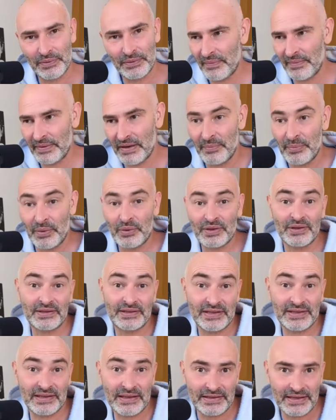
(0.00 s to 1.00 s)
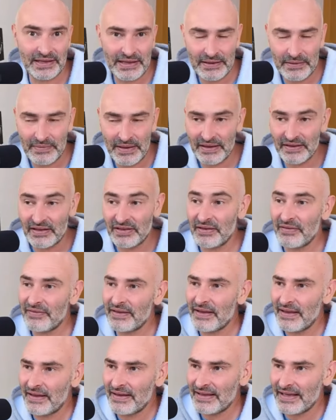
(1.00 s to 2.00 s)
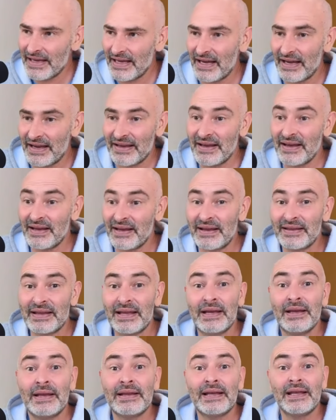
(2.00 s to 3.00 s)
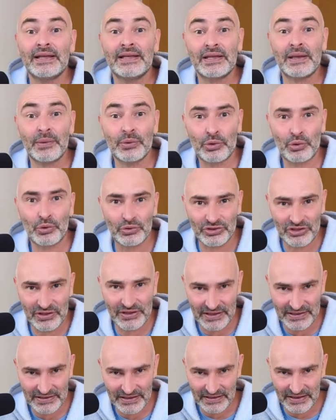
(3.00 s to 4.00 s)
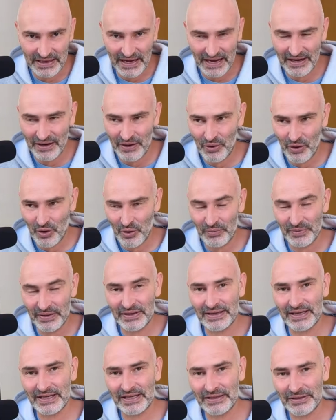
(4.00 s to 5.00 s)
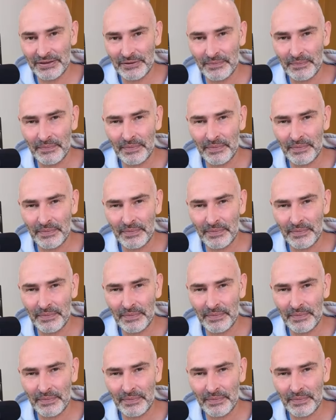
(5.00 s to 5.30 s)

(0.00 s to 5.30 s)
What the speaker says: The opponent didn't take advantage of it. In the end, Nicholas ended up launching his attack on the king.